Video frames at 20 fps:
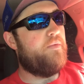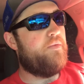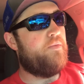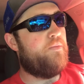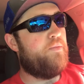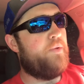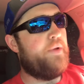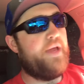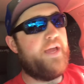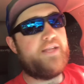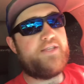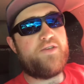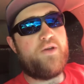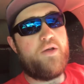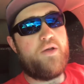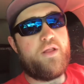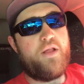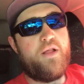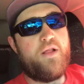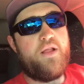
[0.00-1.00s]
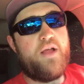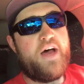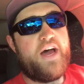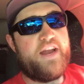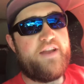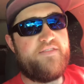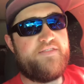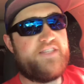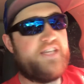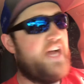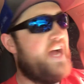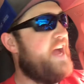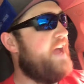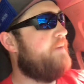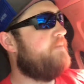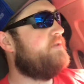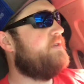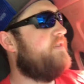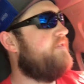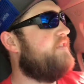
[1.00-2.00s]
we get told a lot of
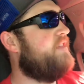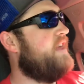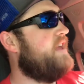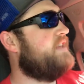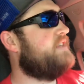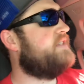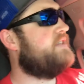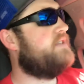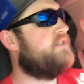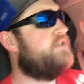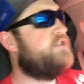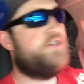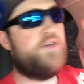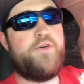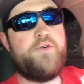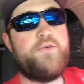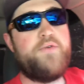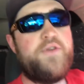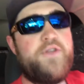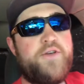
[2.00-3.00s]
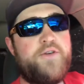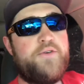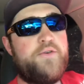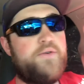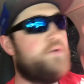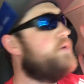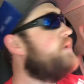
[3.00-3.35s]
times of things to do